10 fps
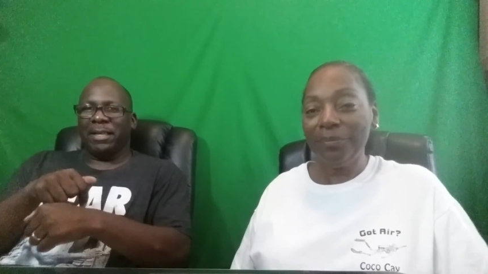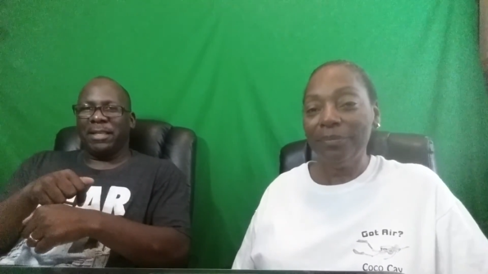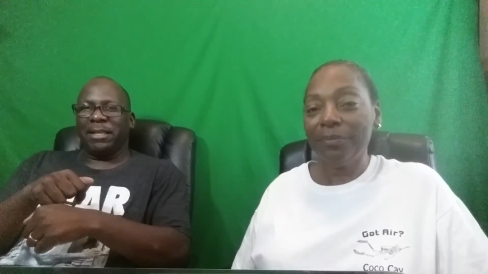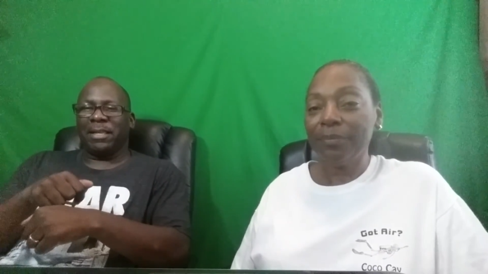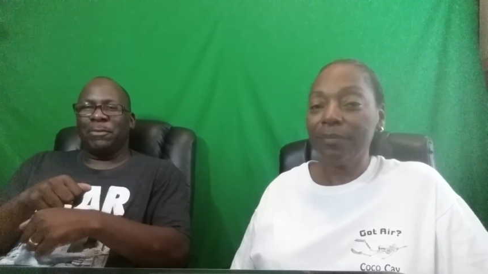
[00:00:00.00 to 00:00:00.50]

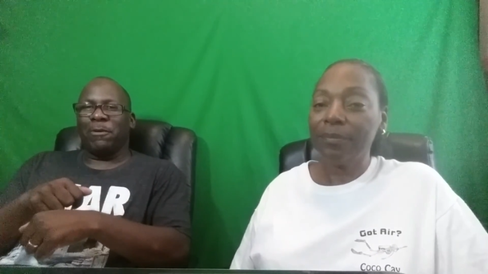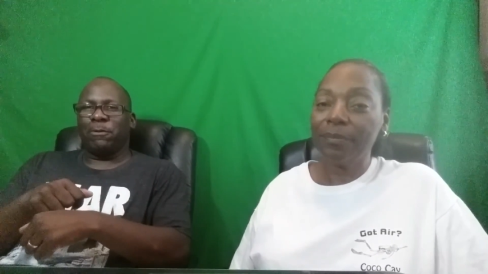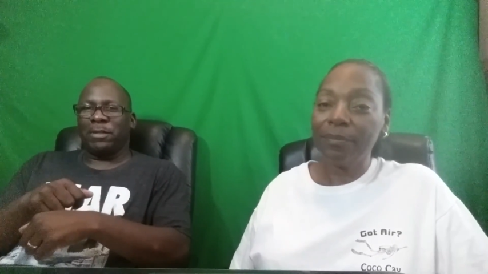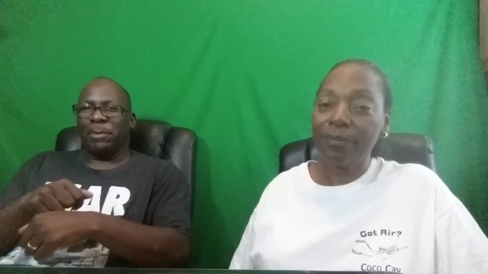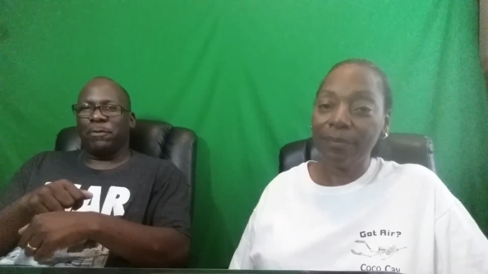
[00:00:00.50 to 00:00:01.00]
Speaker 1: and then come off
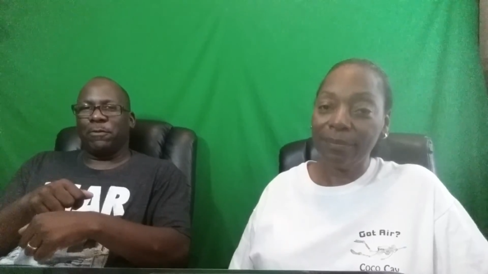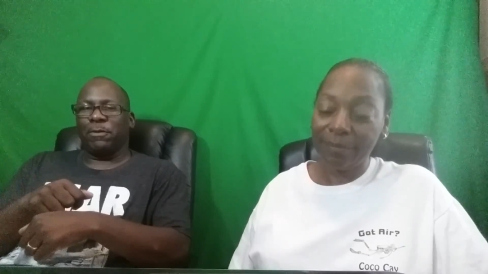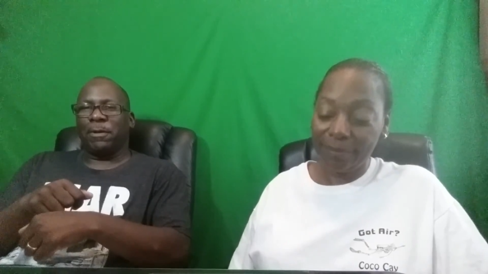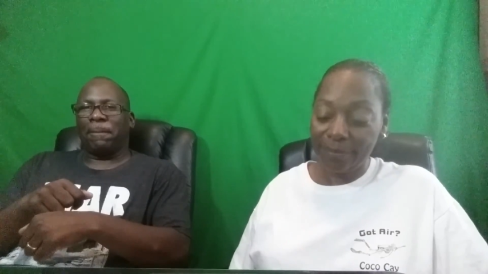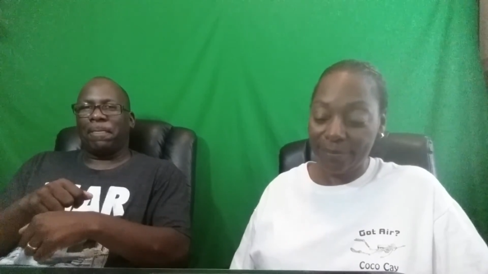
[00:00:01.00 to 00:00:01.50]
with number
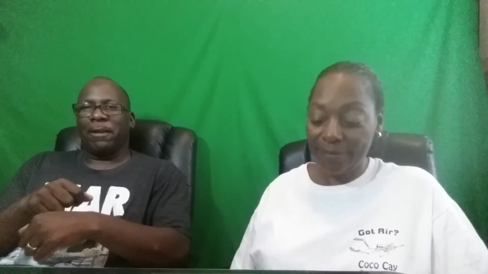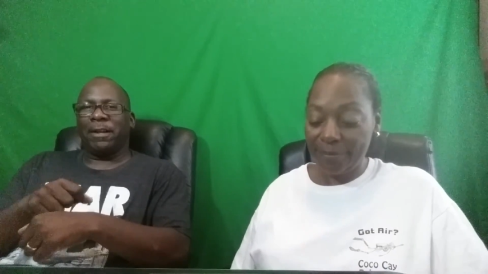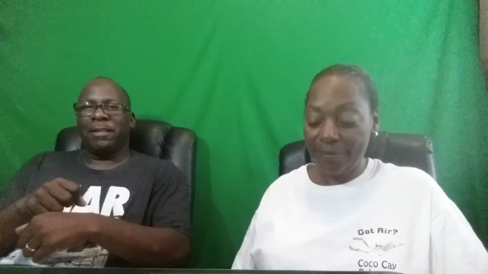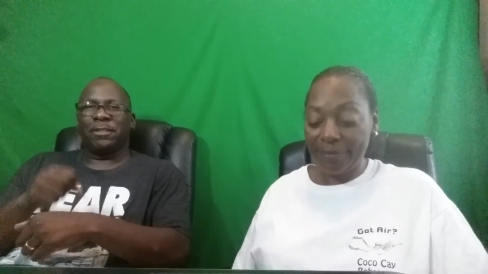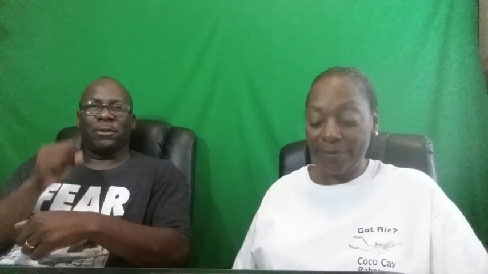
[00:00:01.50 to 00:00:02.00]
four. All
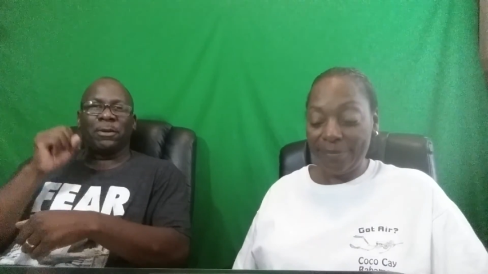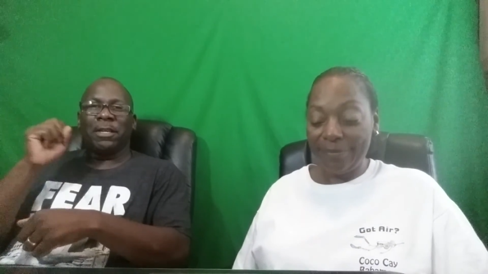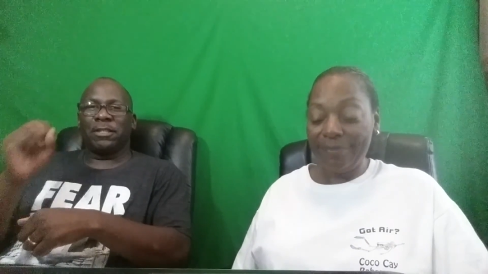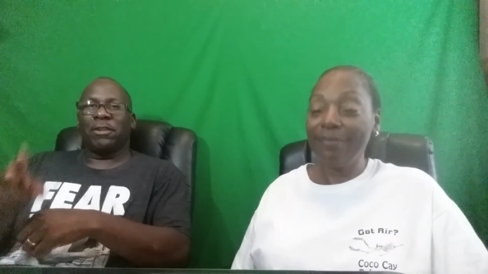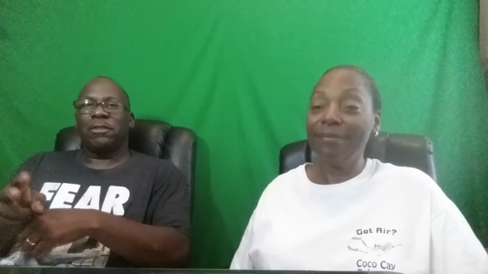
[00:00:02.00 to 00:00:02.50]
right, so
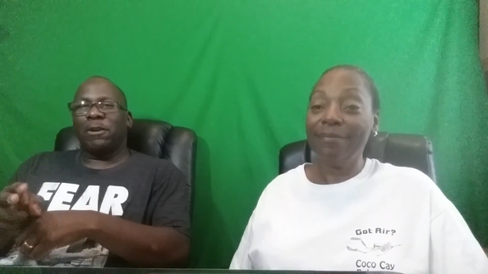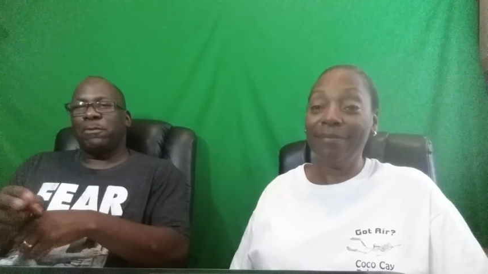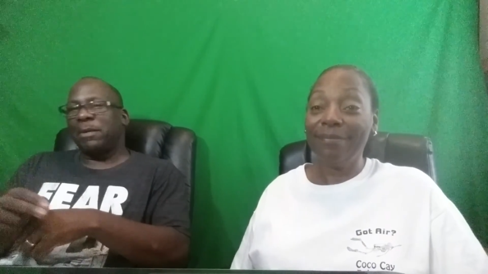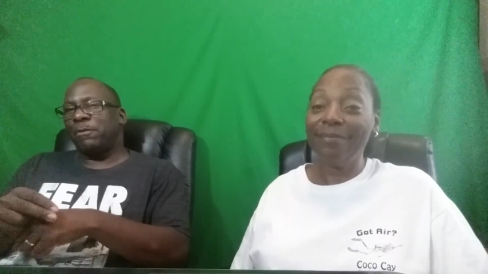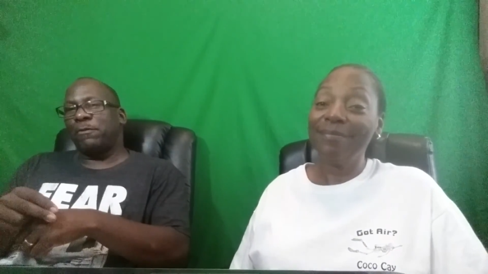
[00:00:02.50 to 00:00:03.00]
starting off
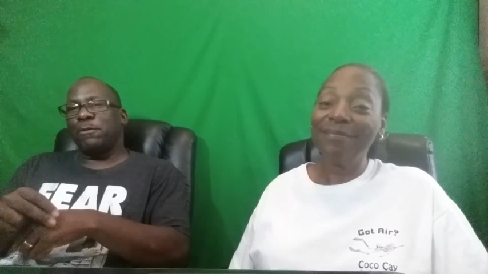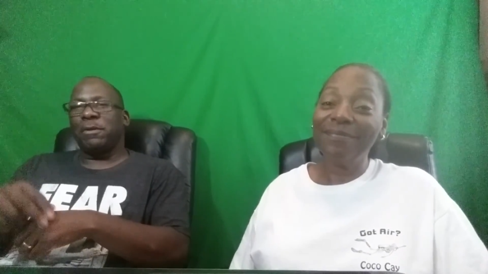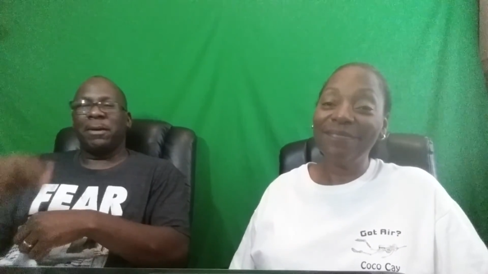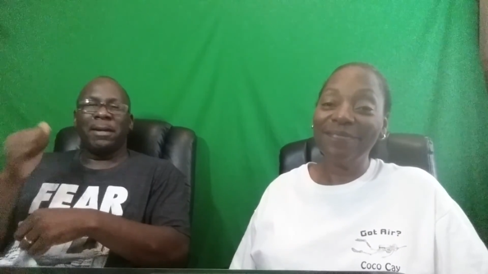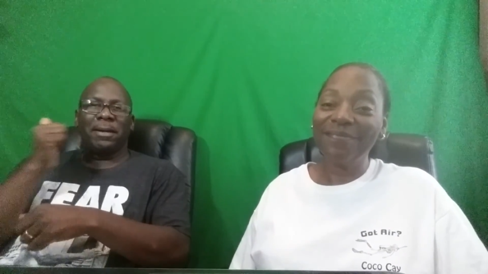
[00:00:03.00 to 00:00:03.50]
number
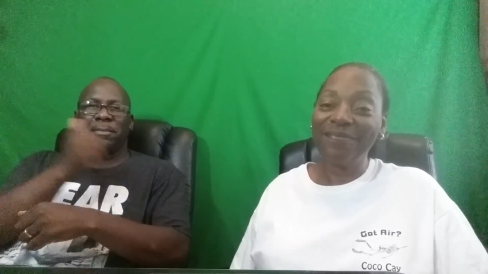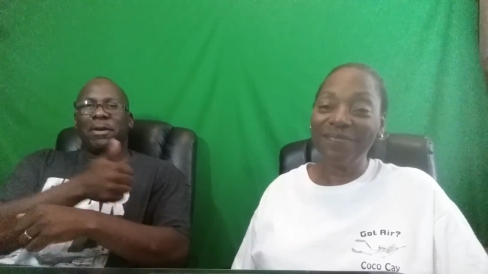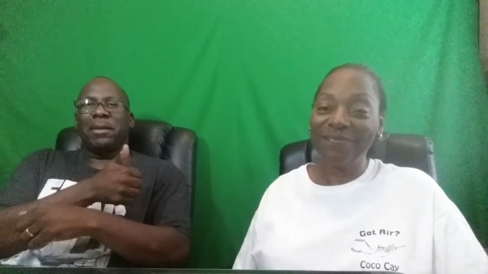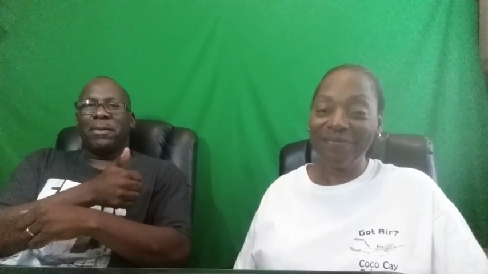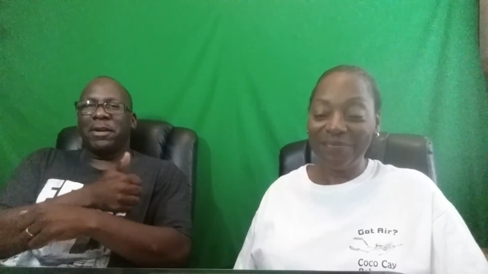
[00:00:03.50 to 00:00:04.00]
four,
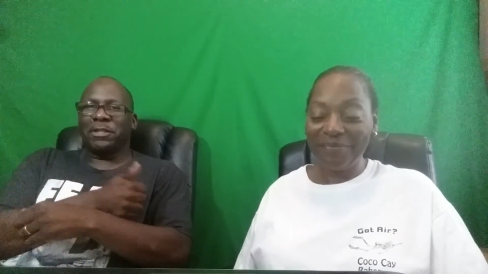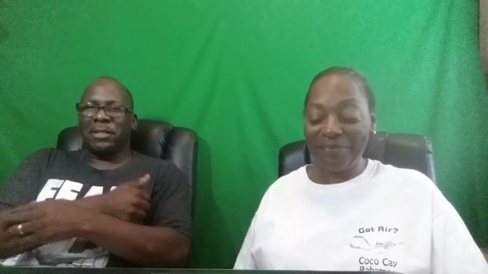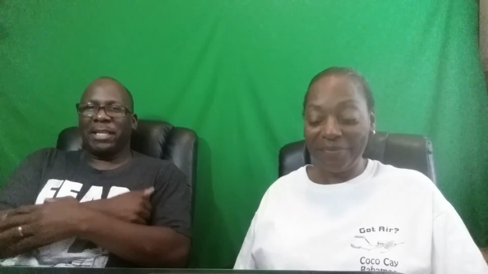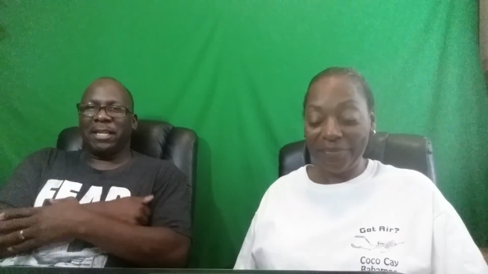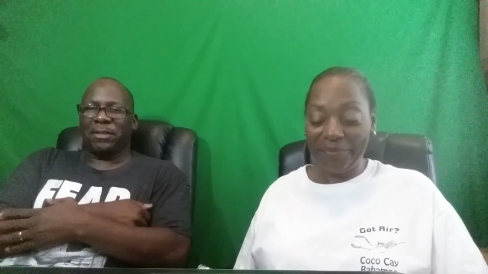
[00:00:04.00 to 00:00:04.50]
Marlon Moore is
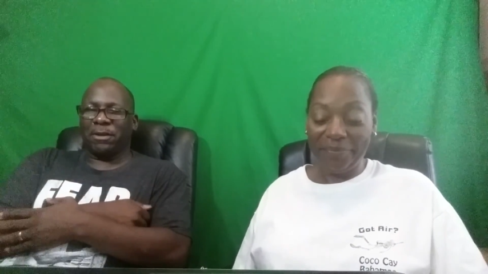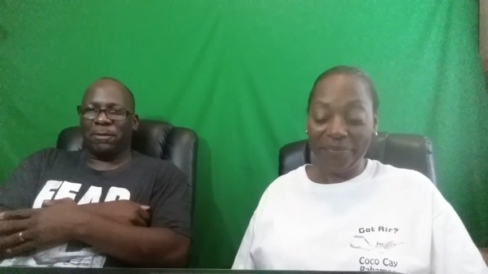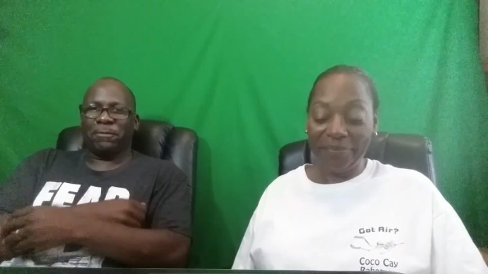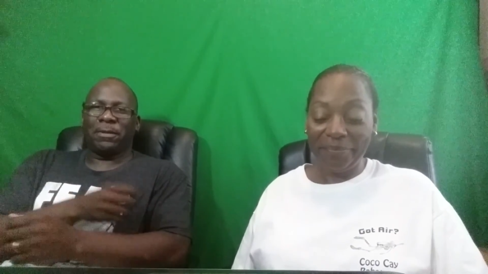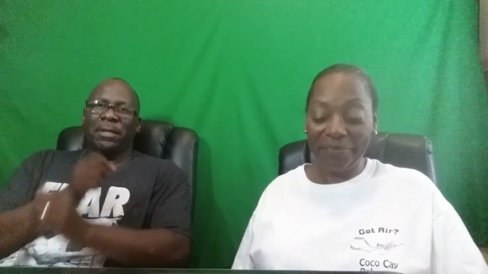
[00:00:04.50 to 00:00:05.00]
going to kick it
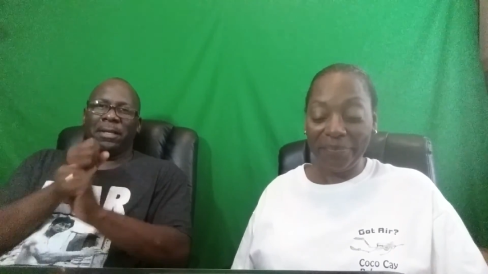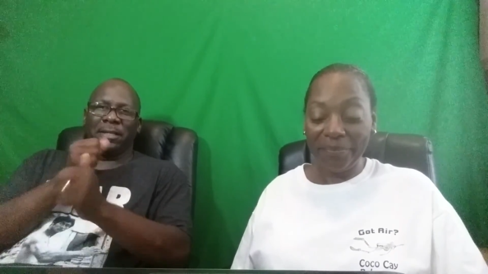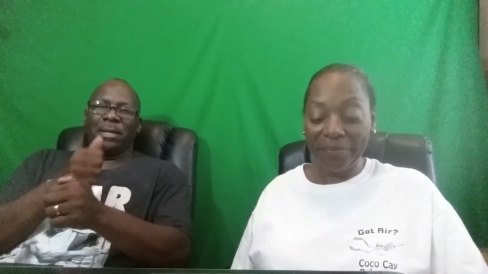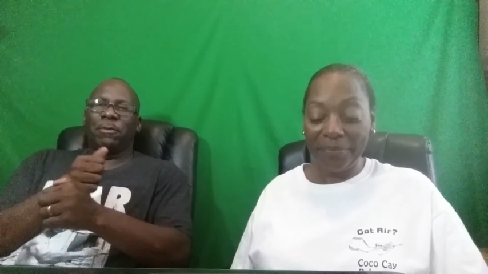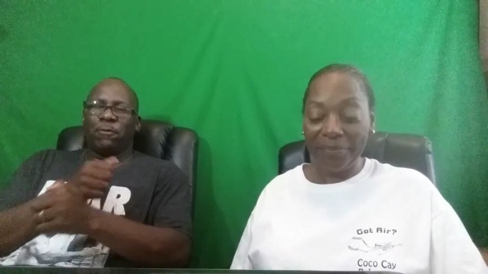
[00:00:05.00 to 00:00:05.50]
off
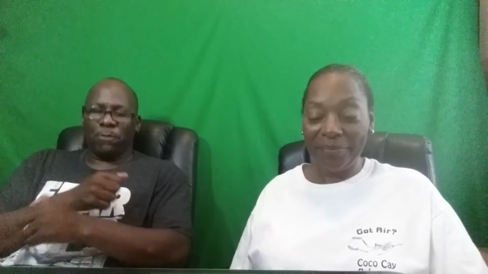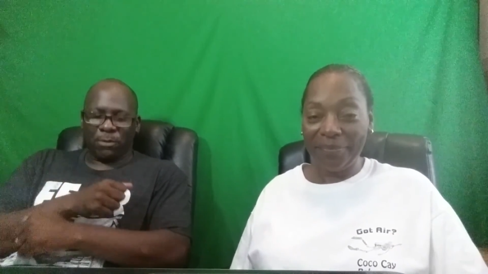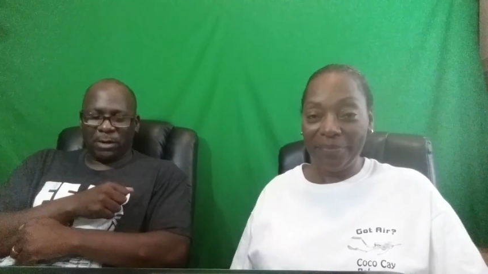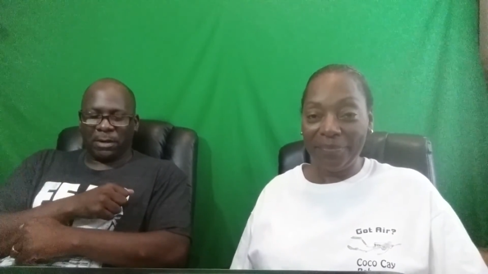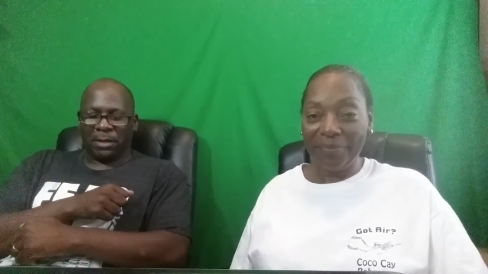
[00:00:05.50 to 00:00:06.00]
Number
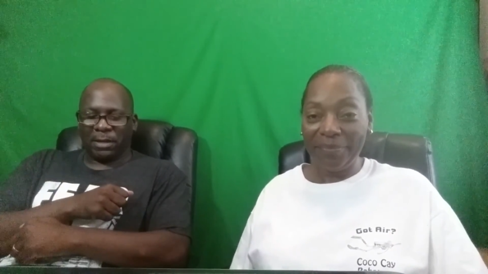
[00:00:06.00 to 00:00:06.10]
four